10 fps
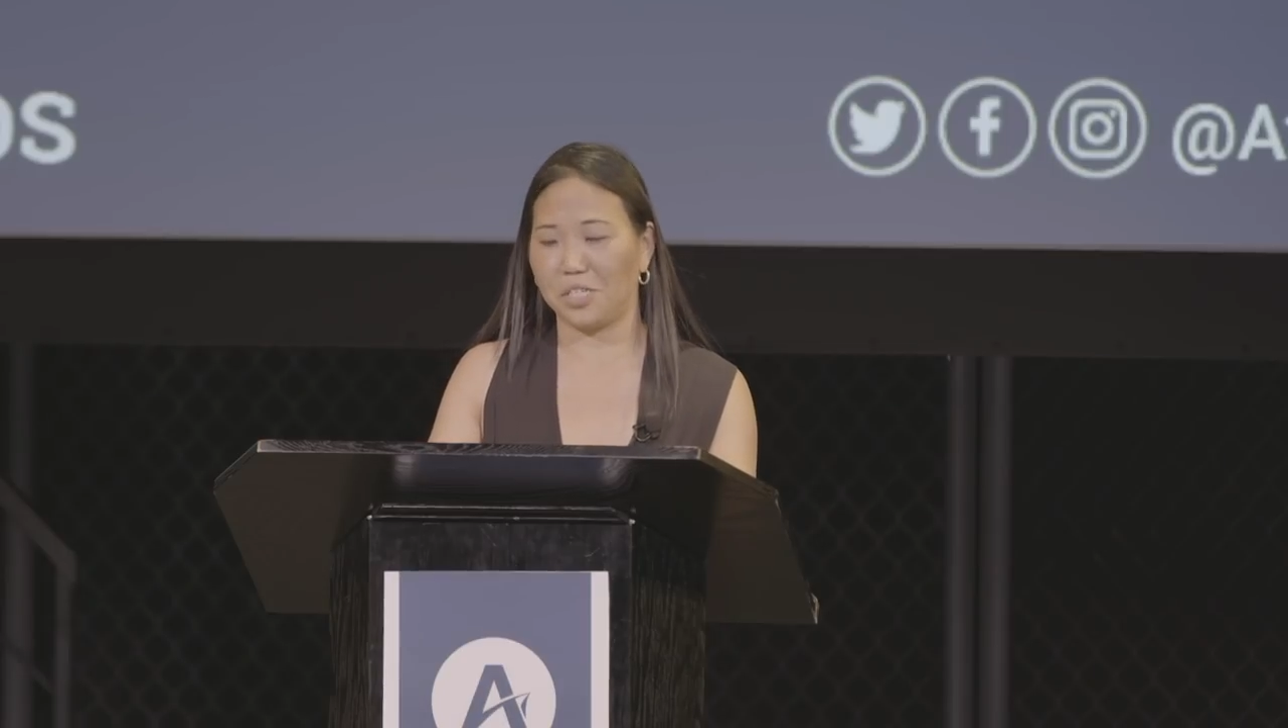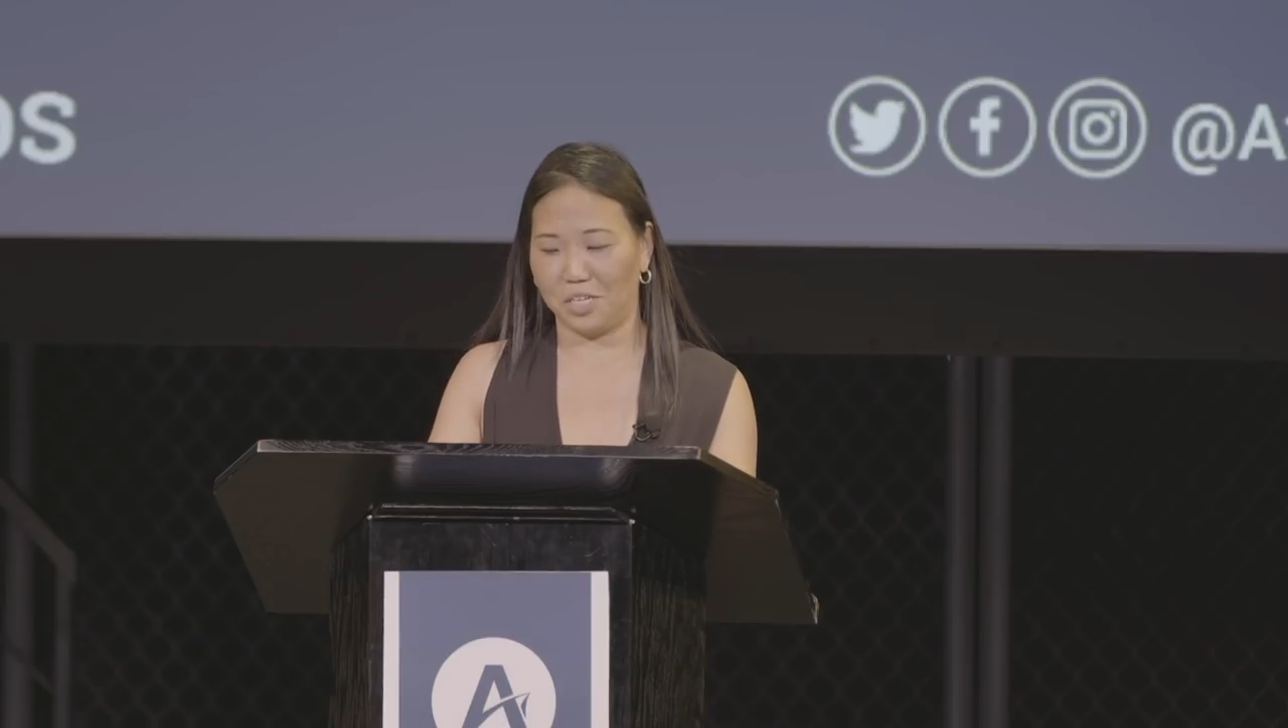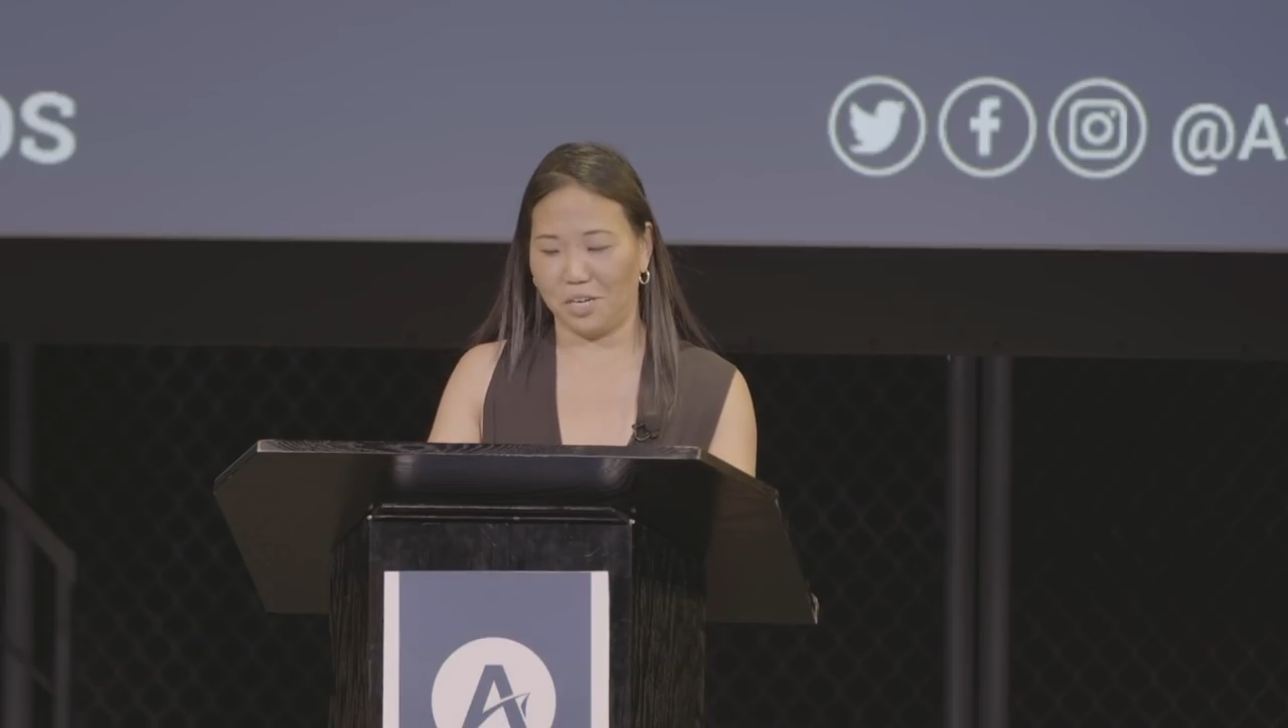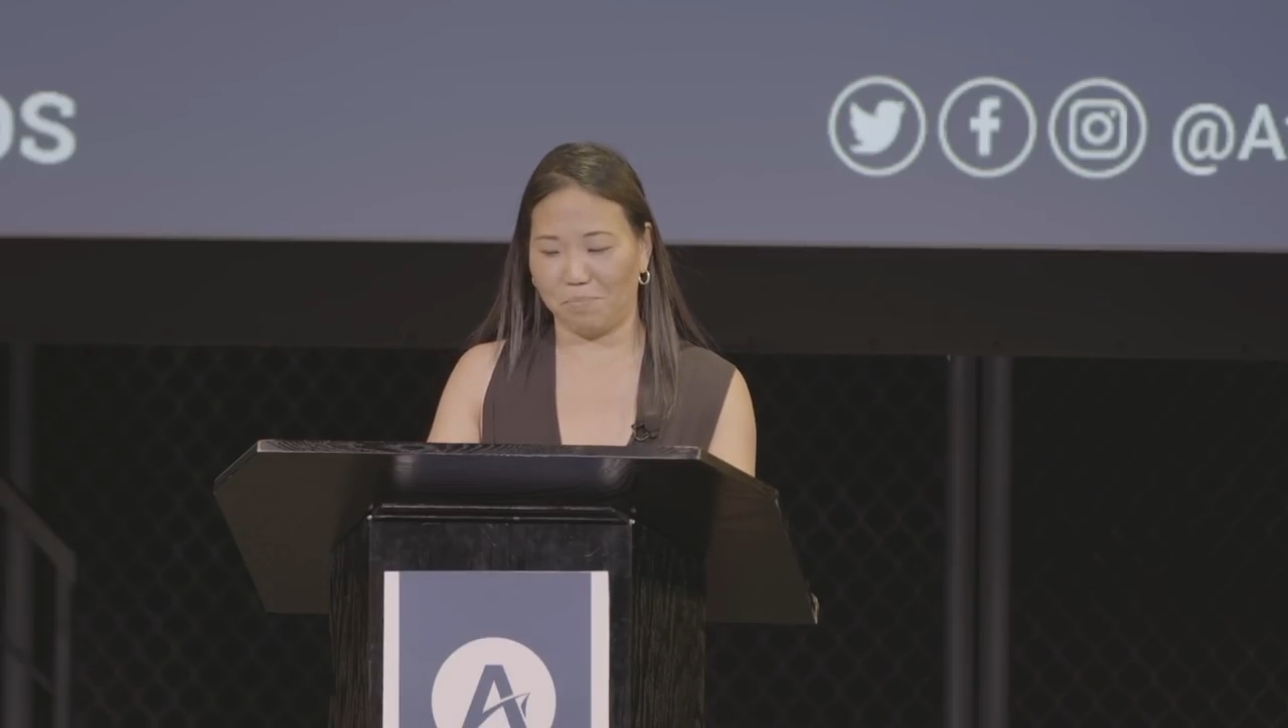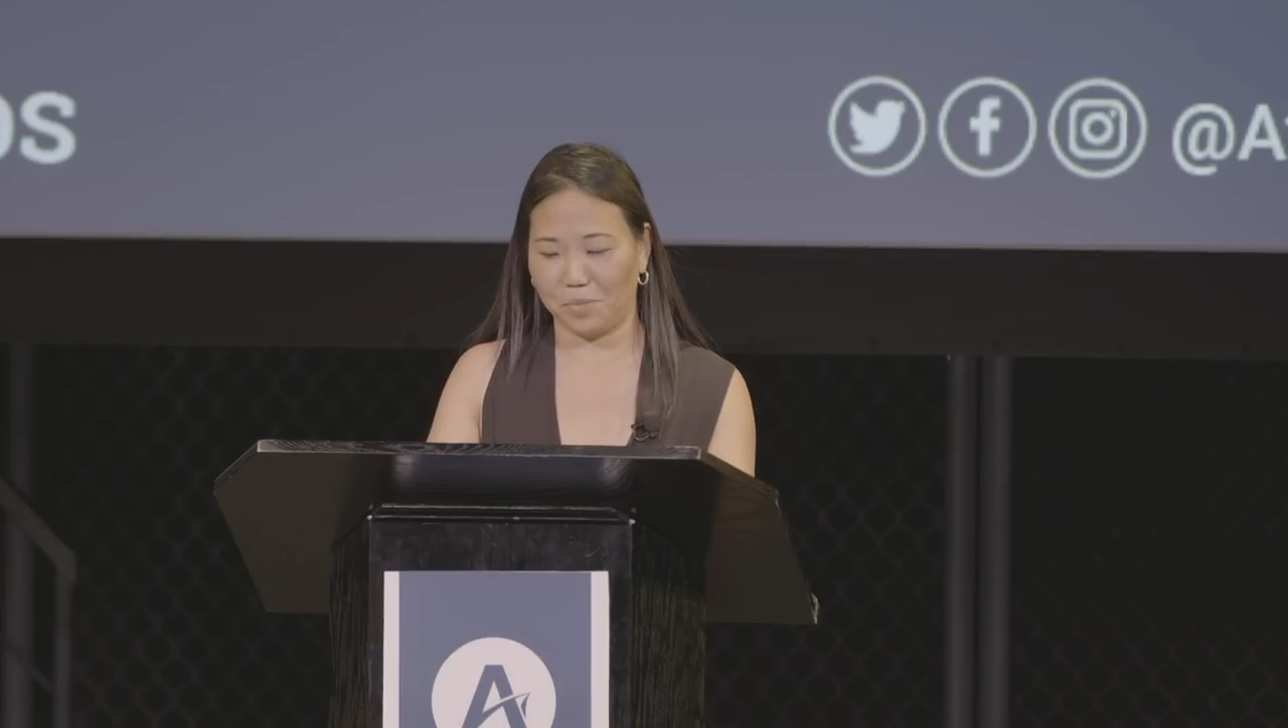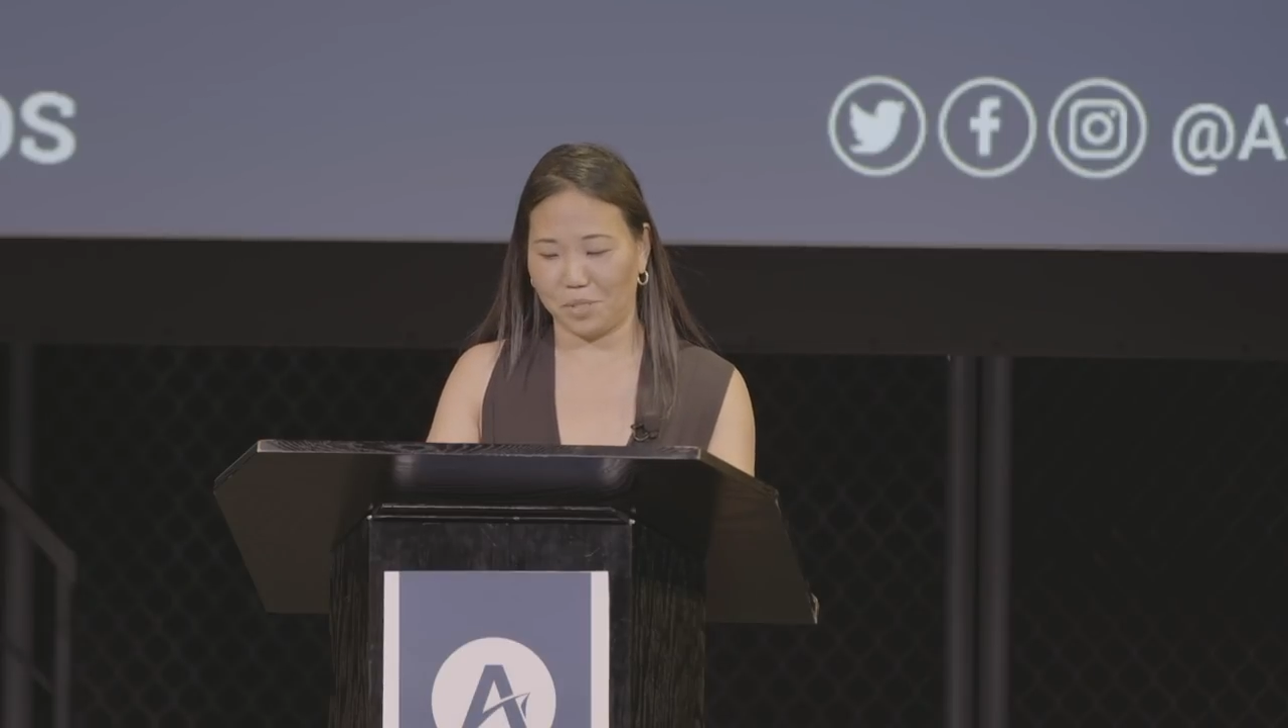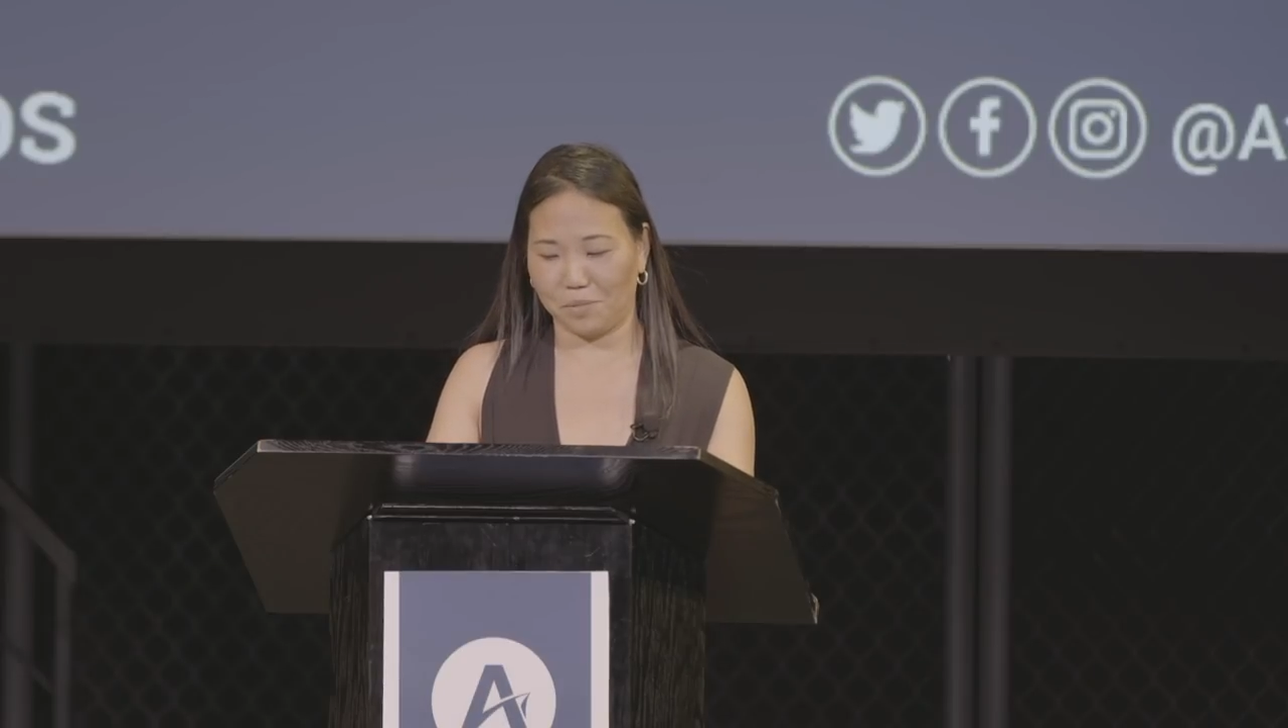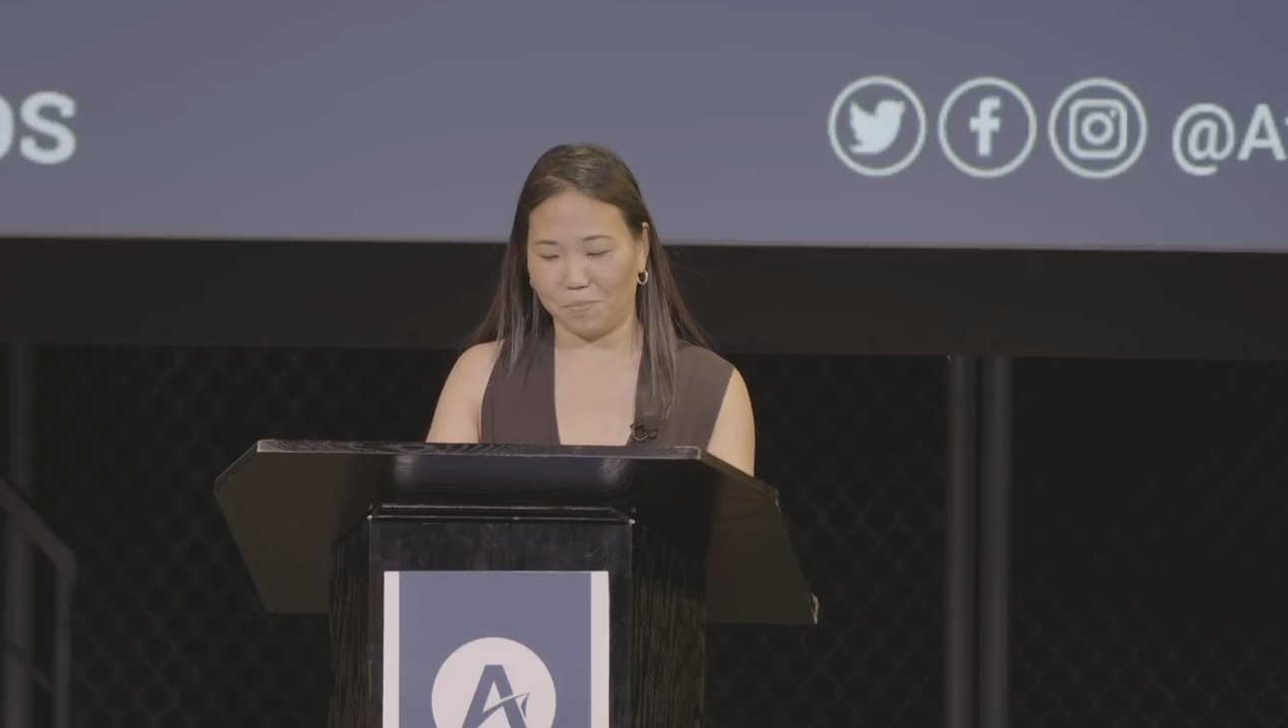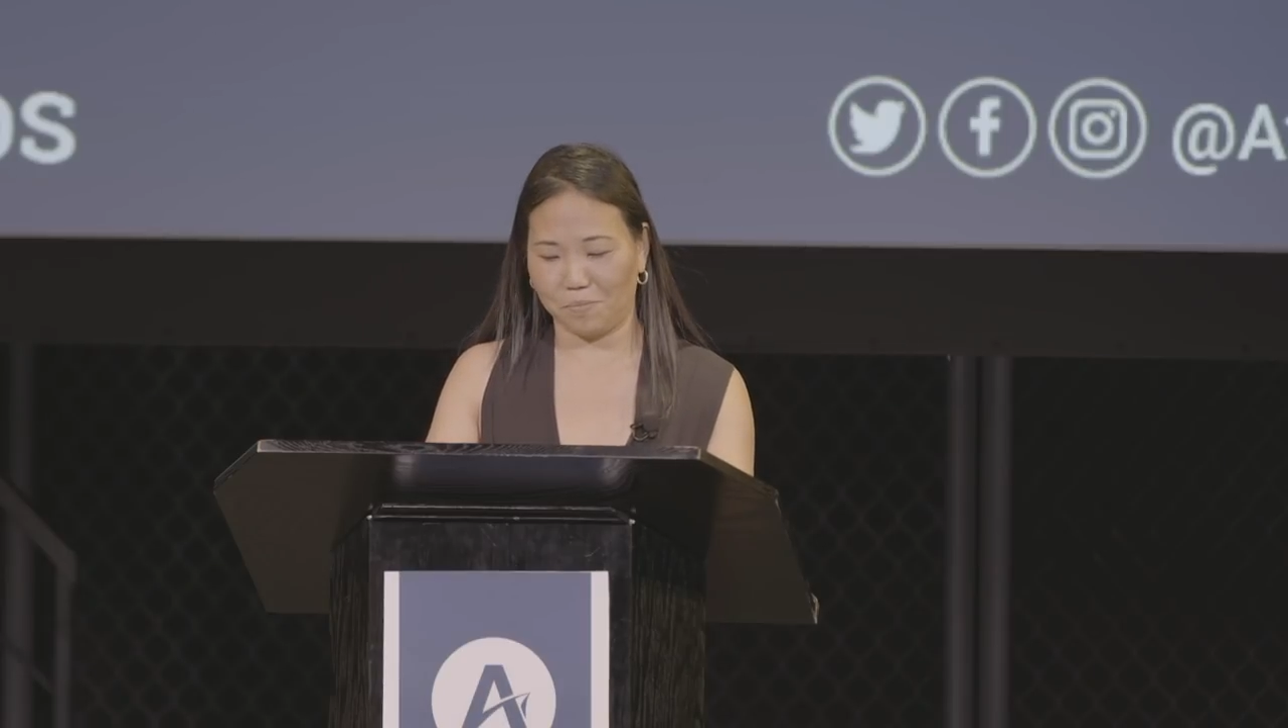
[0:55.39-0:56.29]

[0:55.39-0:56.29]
teams.